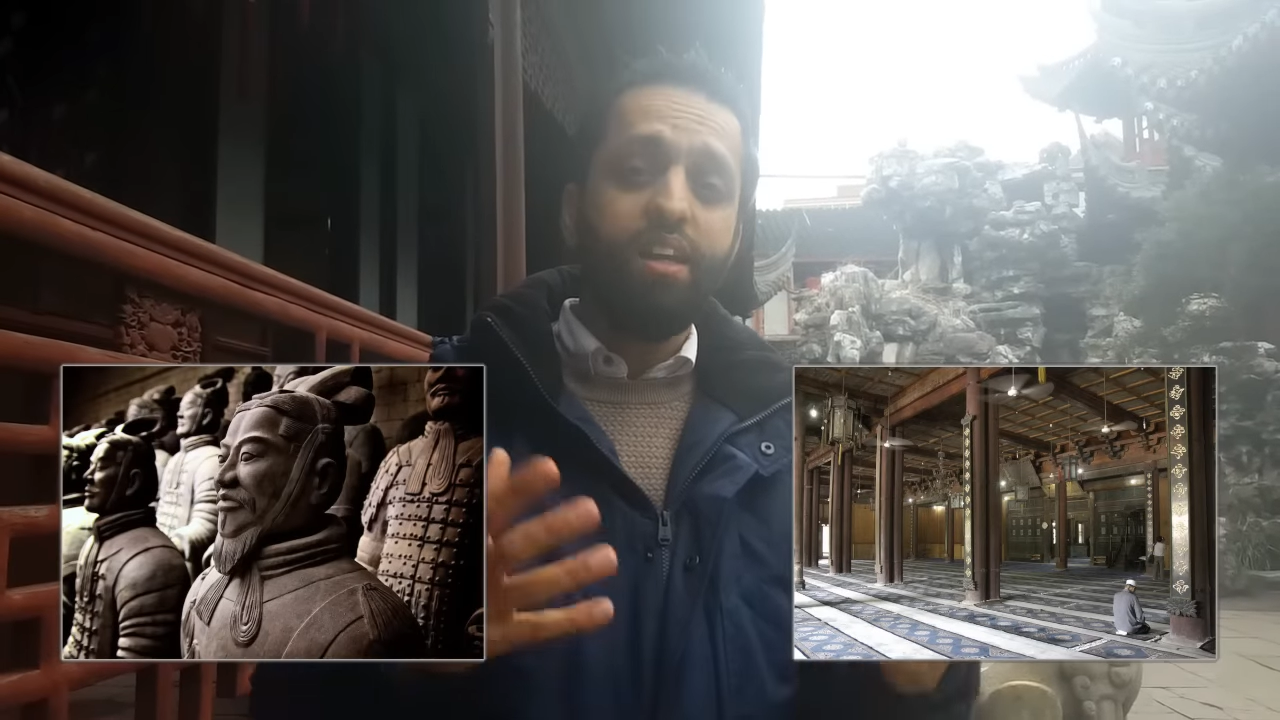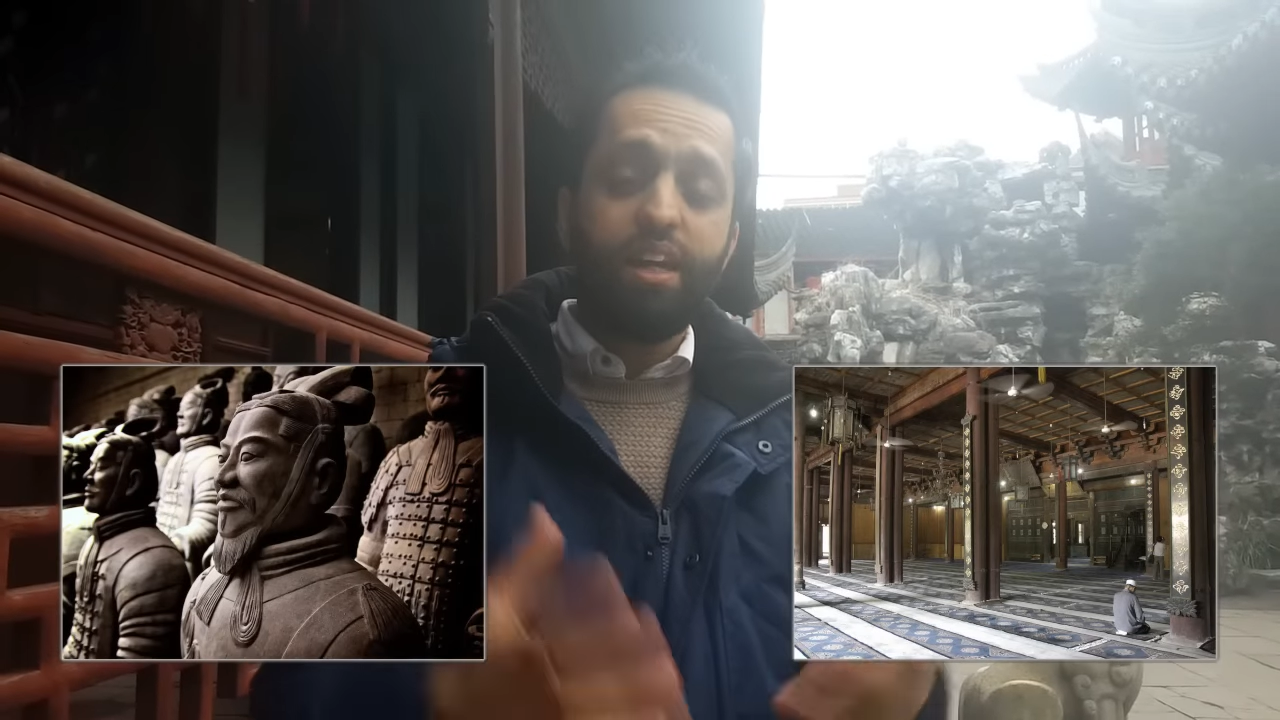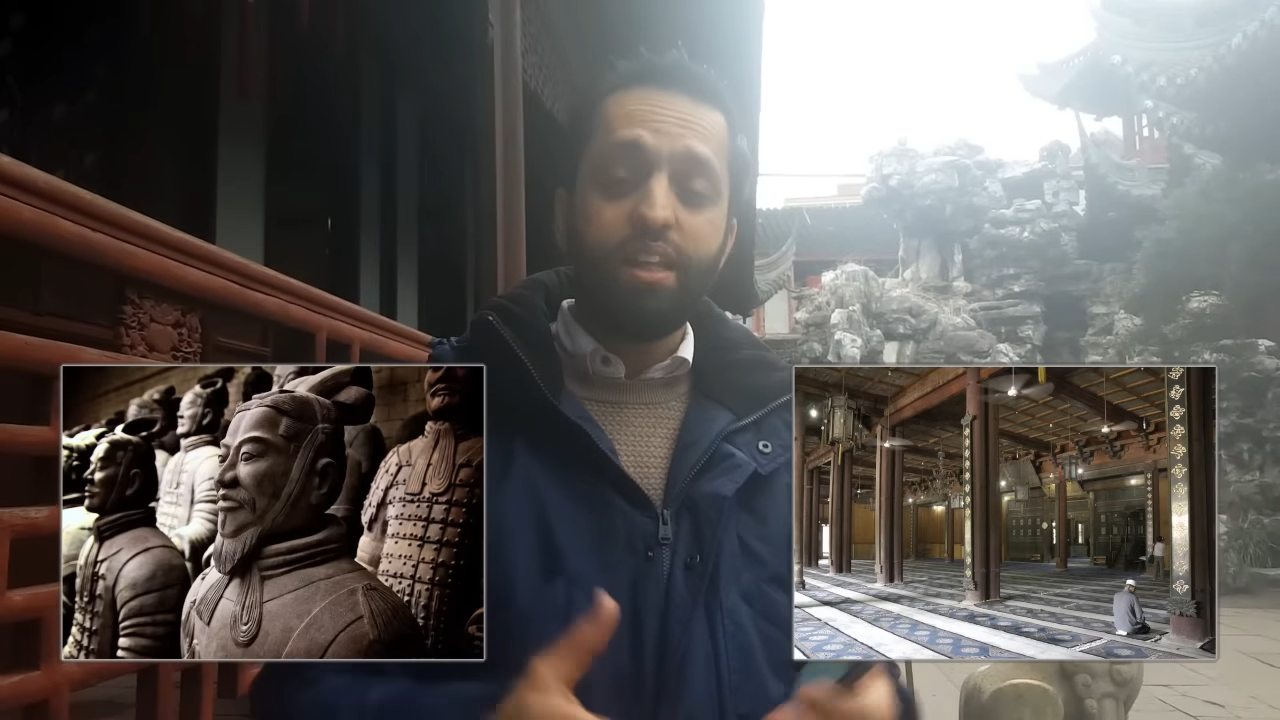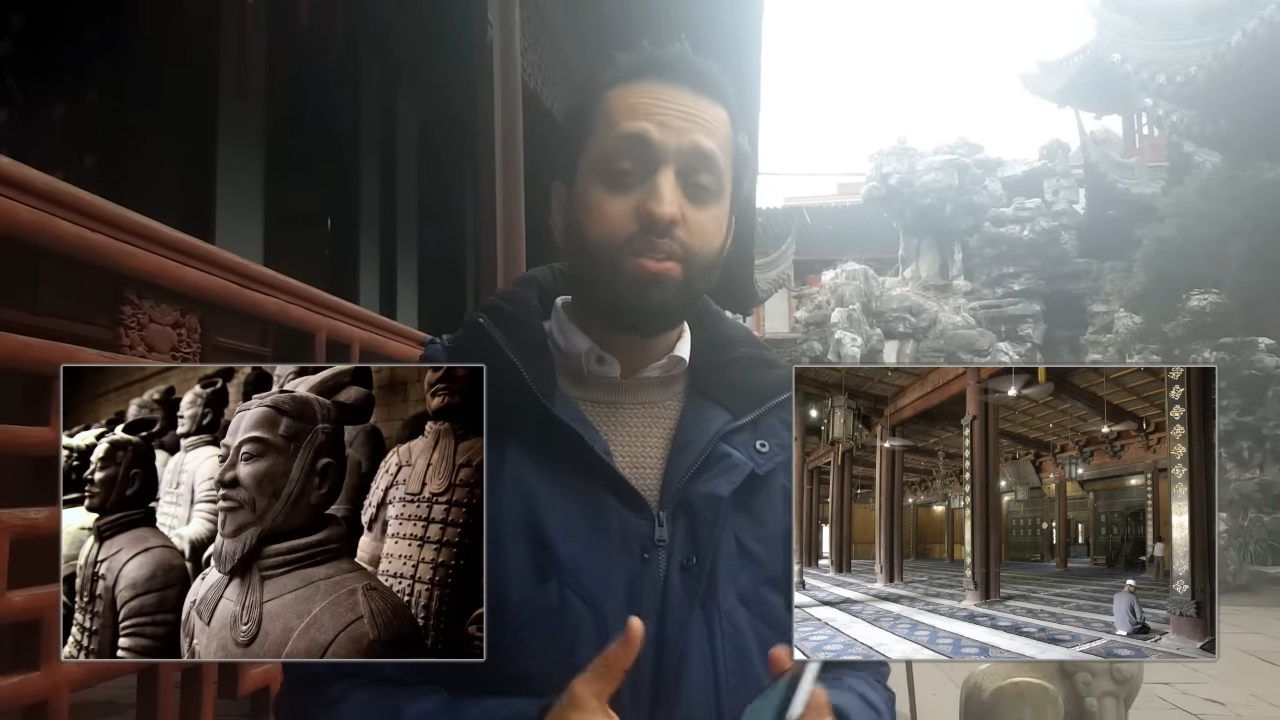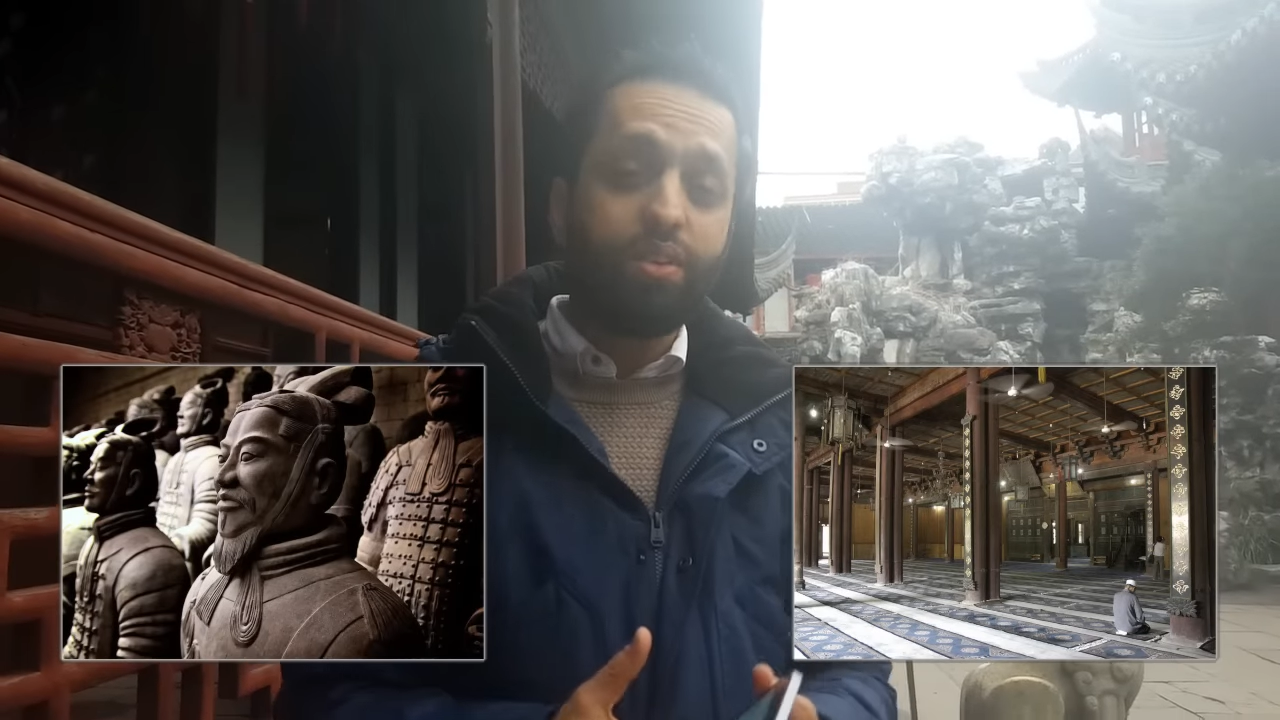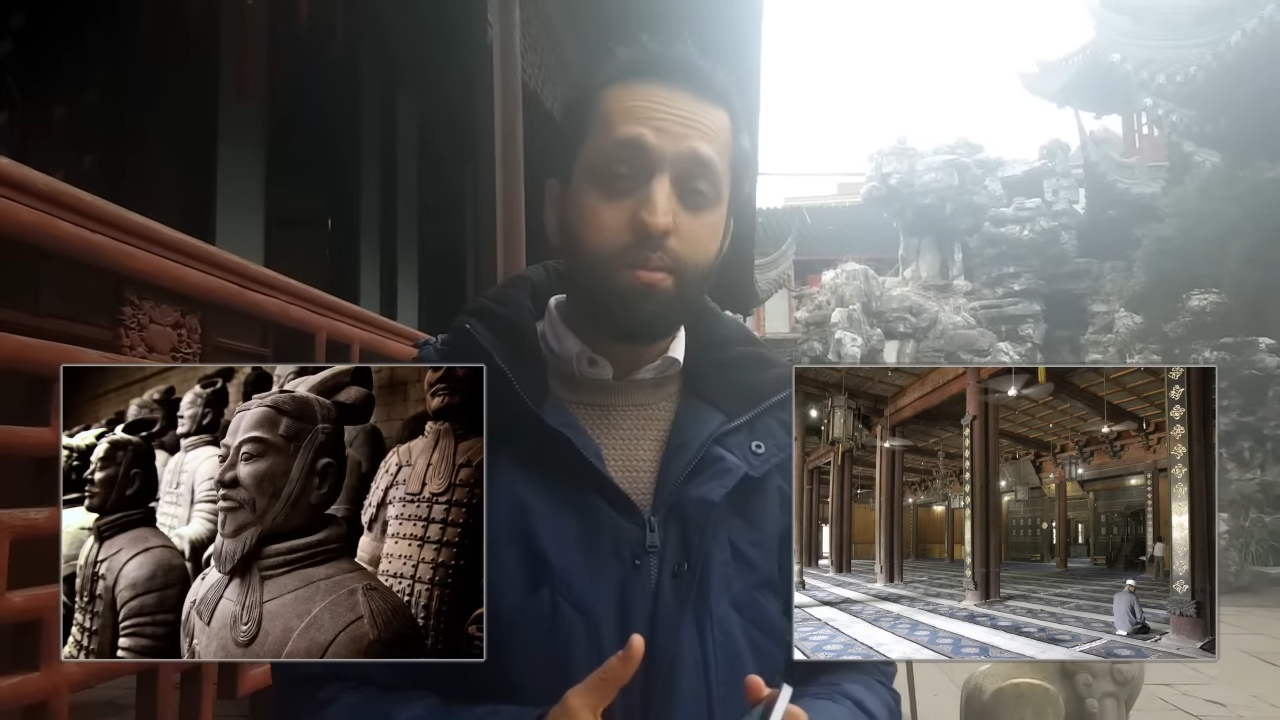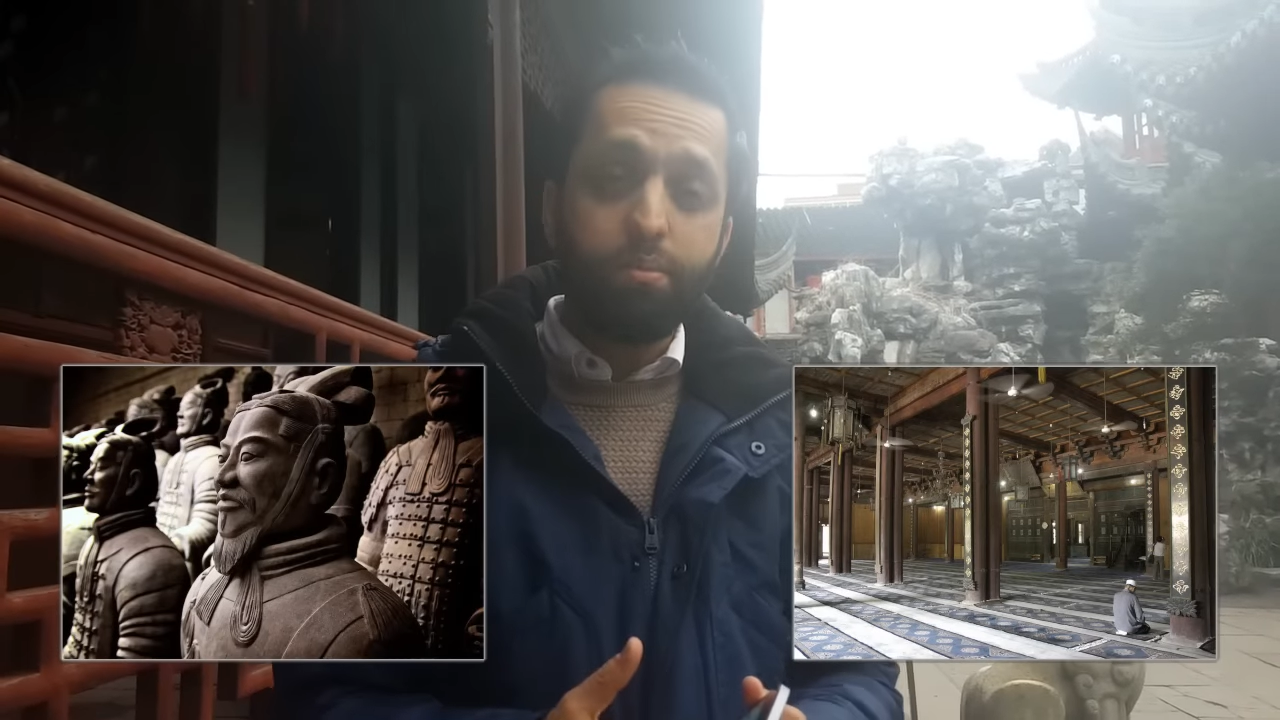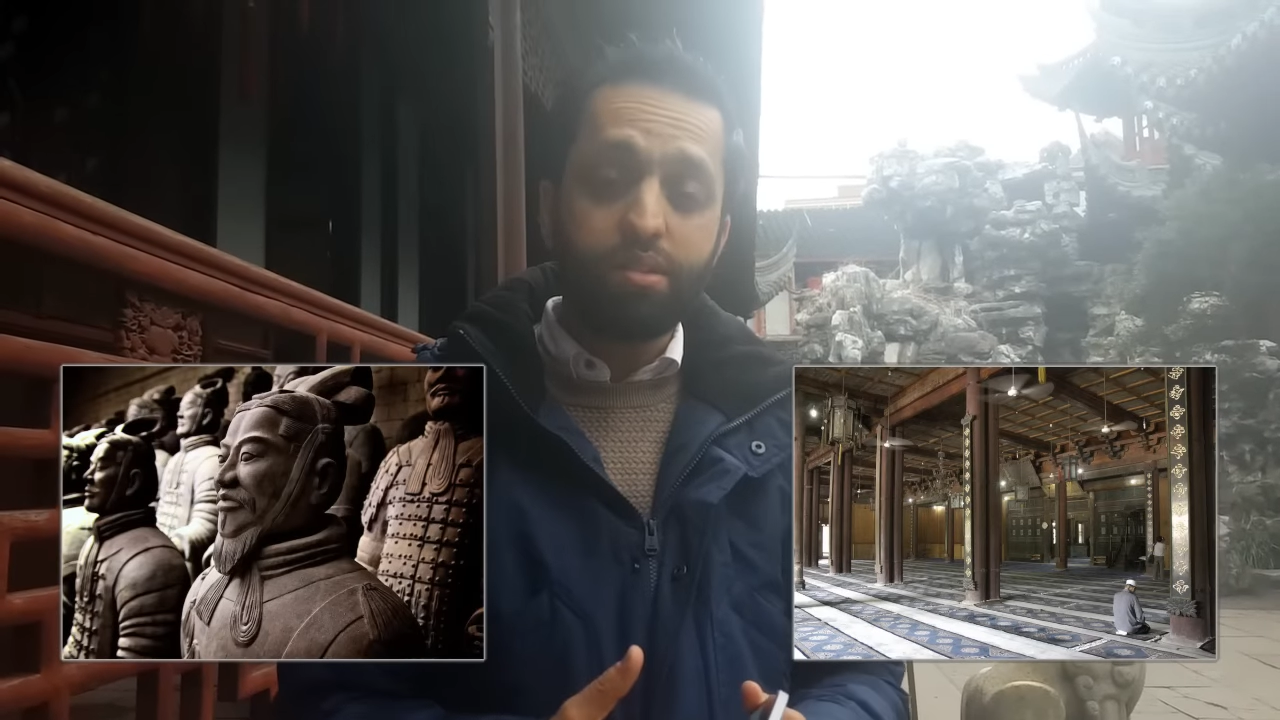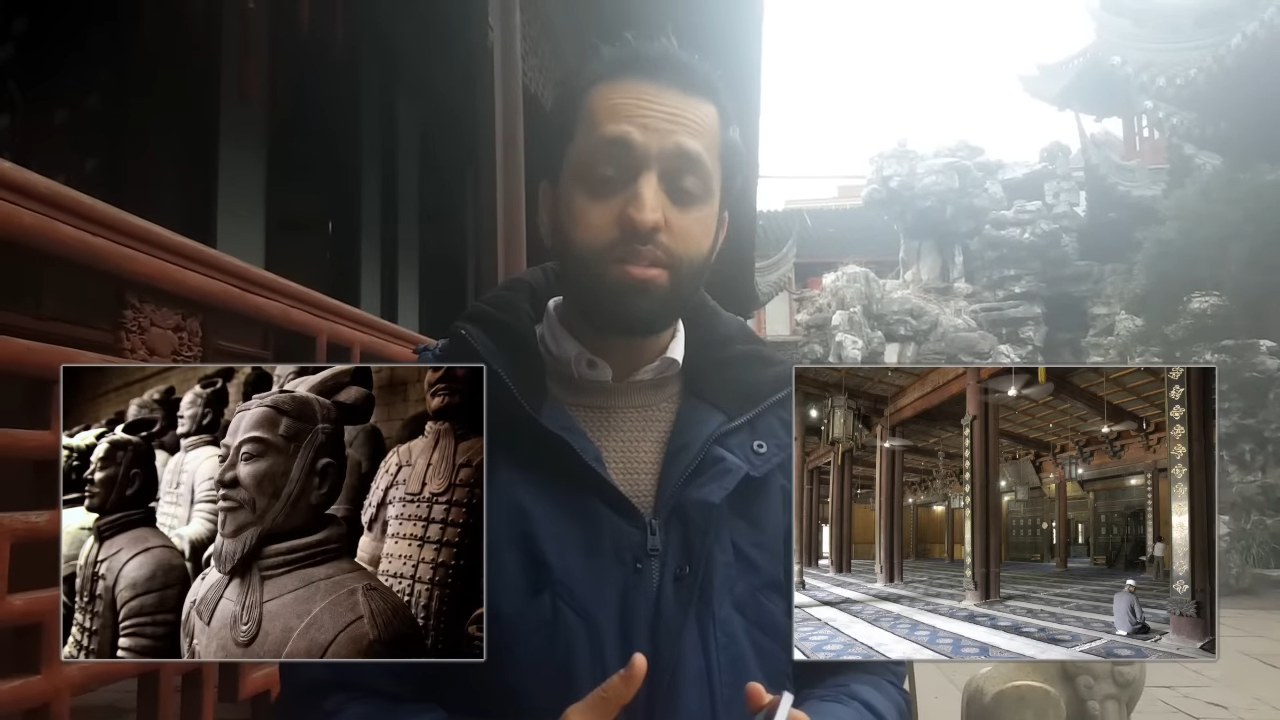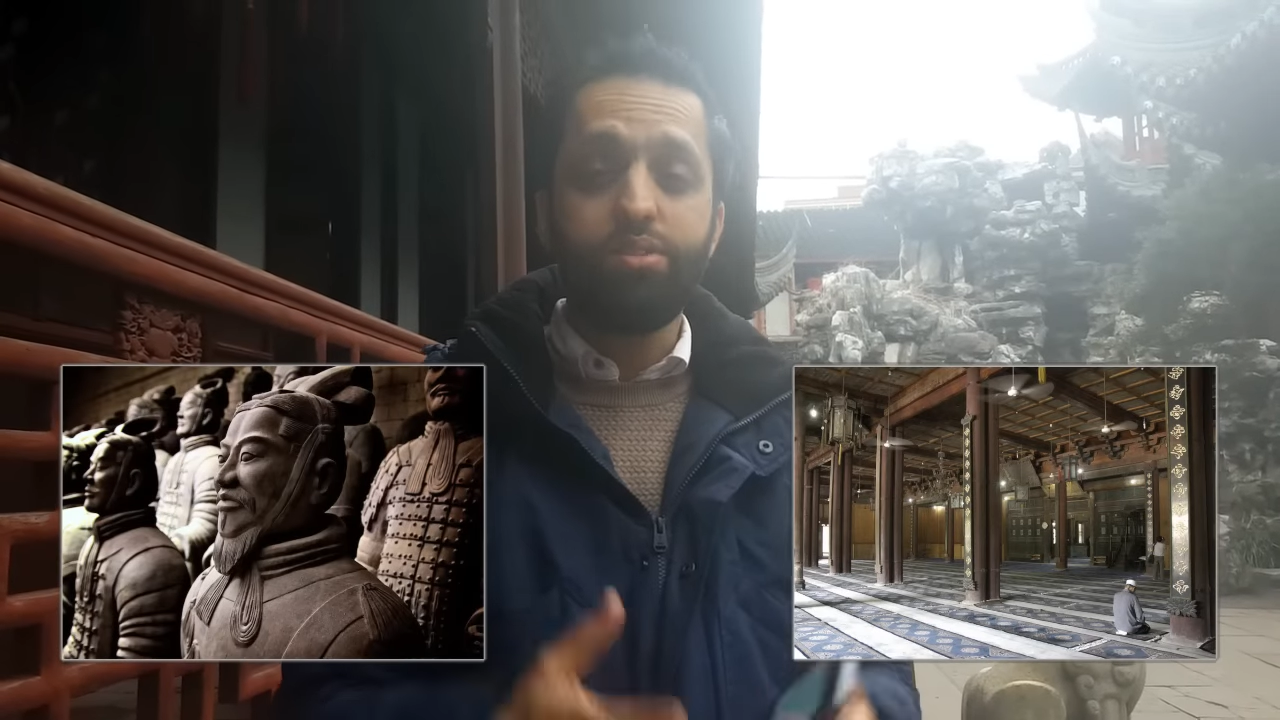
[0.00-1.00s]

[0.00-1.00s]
and the great mosque